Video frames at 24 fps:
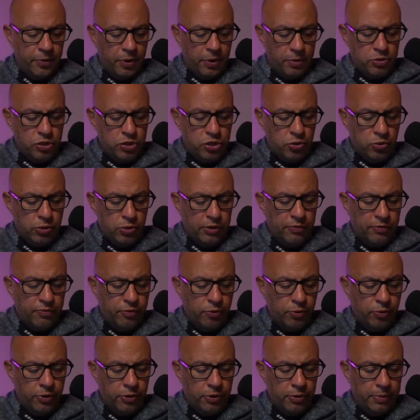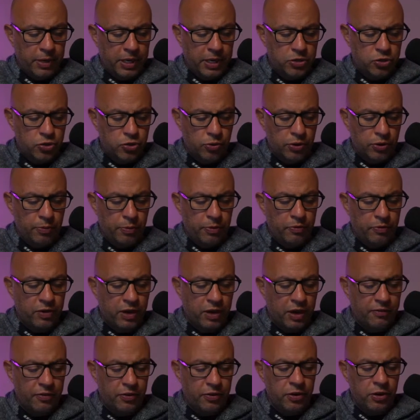I'm just looking for make sure that we've
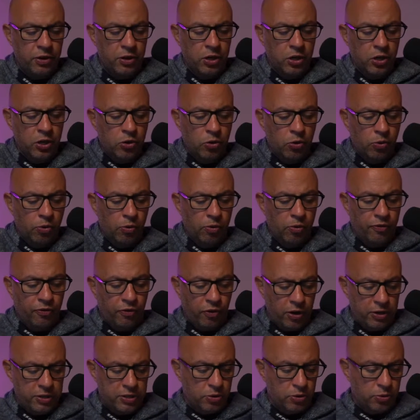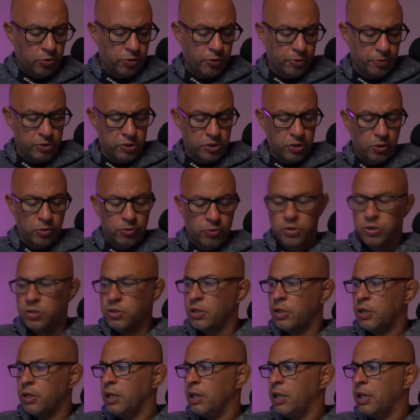covered all the fights and all the results.